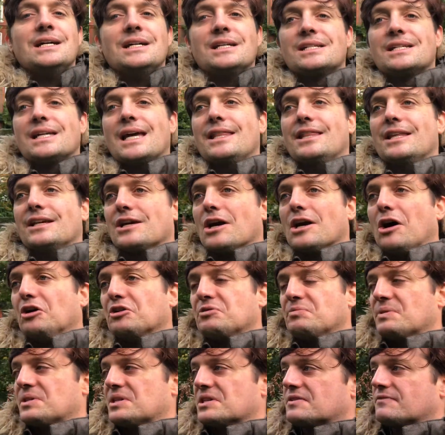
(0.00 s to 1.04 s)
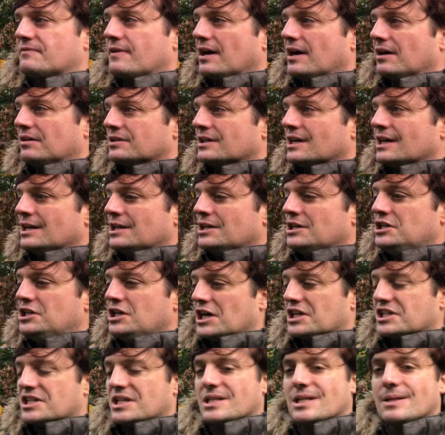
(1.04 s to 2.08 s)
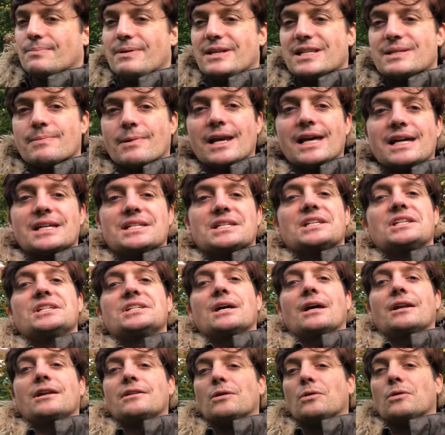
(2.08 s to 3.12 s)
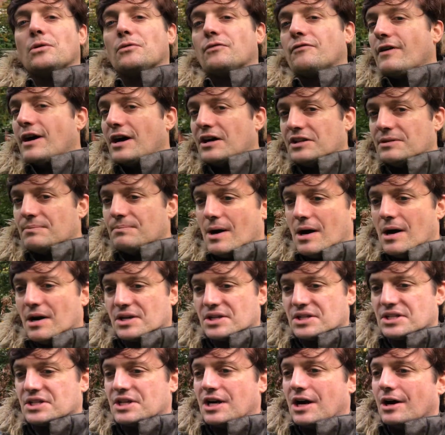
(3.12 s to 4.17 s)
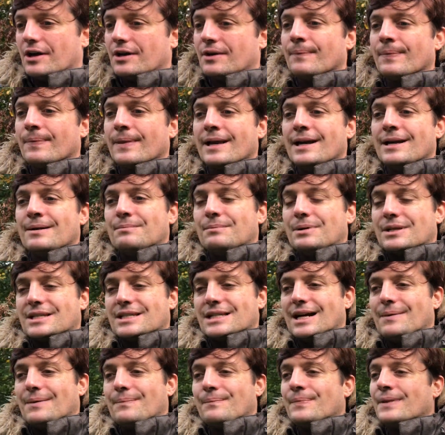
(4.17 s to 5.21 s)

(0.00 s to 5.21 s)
saying that Goldsmith has failed just as abysmally as his son-in-law failed in Pakistan. But